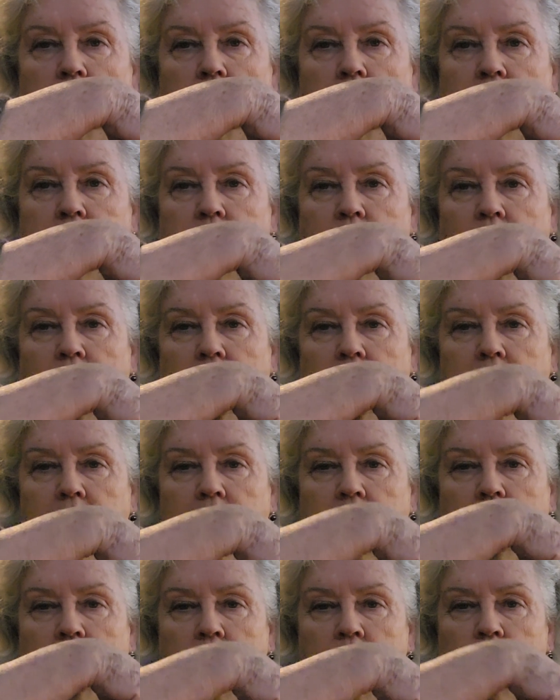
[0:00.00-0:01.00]
like you're
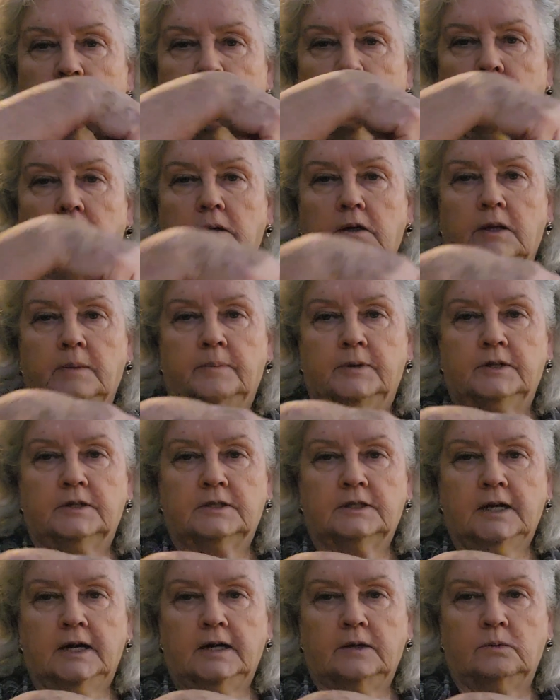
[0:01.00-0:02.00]
hanging clothes. I'll clip it
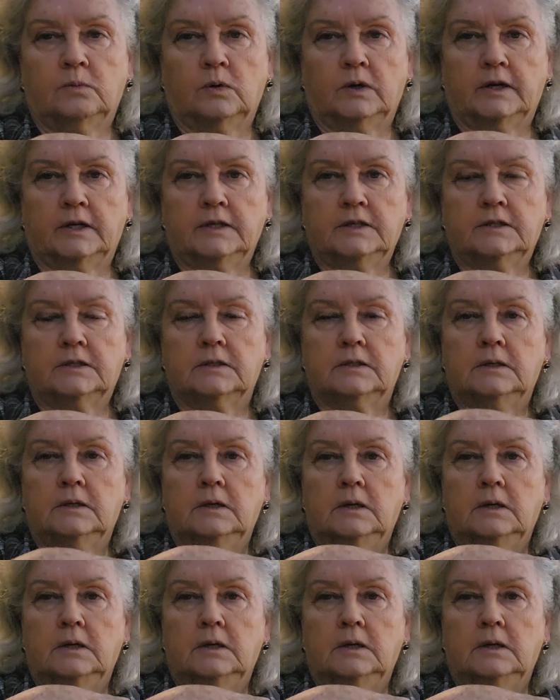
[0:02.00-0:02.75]
sideways.